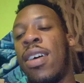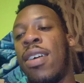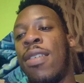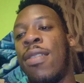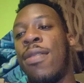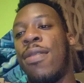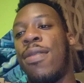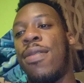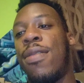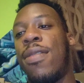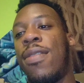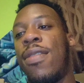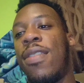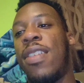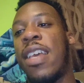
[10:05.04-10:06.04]
of
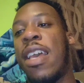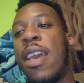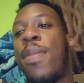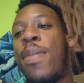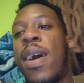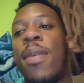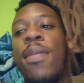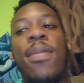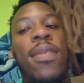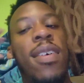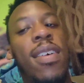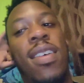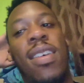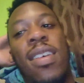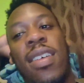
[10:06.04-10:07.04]
hip hop.
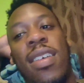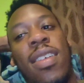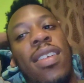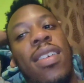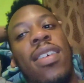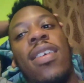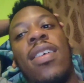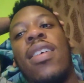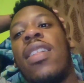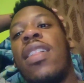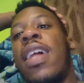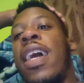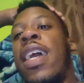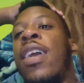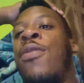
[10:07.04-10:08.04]

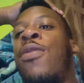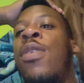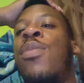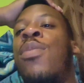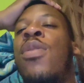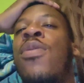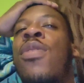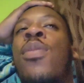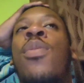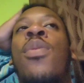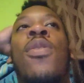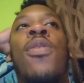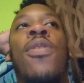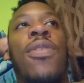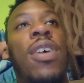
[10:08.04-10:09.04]
Like, if we move,
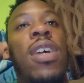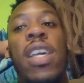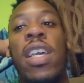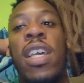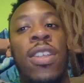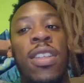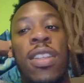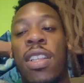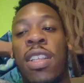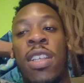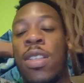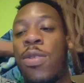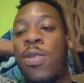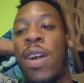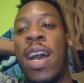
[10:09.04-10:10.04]
we move.
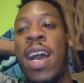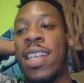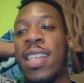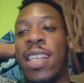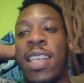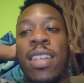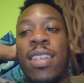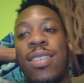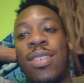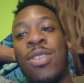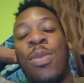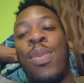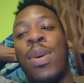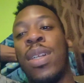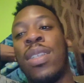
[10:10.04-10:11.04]
And this is why I
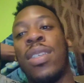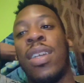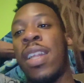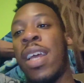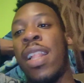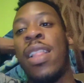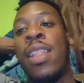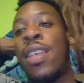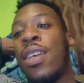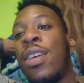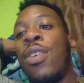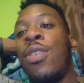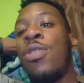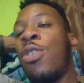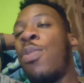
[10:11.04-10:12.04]
say Joe Budden's on that
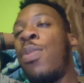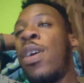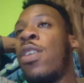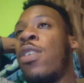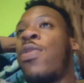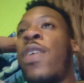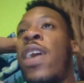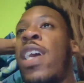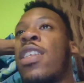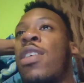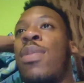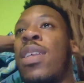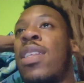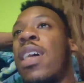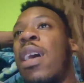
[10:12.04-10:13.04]
list. Joe Budden is
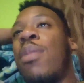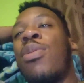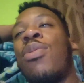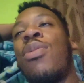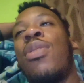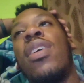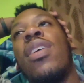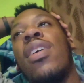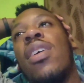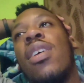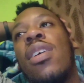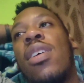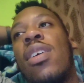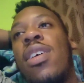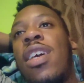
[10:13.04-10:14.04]
fine to be top 3,
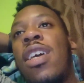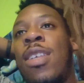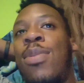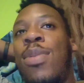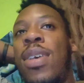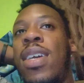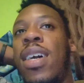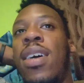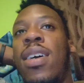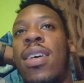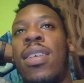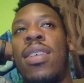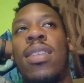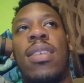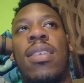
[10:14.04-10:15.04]
is
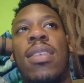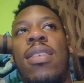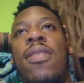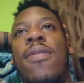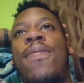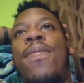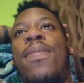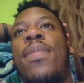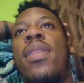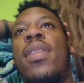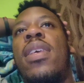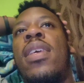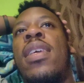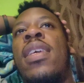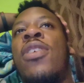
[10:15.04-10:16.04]
because
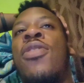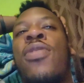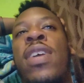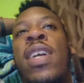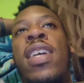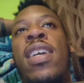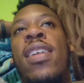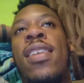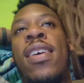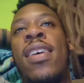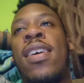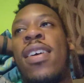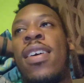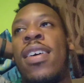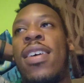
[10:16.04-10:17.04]
he
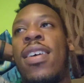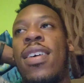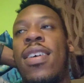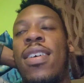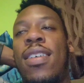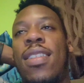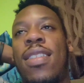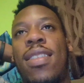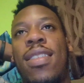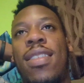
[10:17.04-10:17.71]
created a